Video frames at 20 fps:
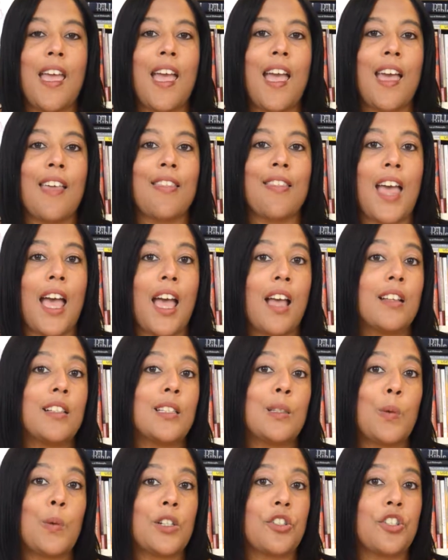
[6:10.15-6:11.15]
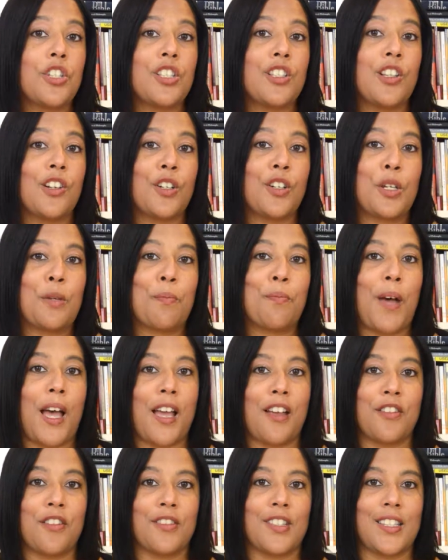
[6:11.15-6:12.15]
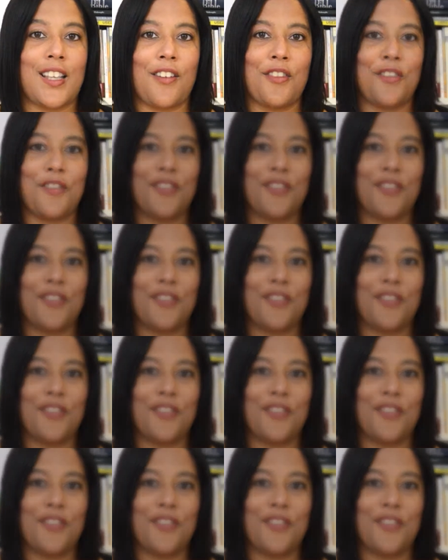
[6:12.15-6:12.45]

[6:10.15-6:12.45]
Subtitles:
And that's what she's learning by herself.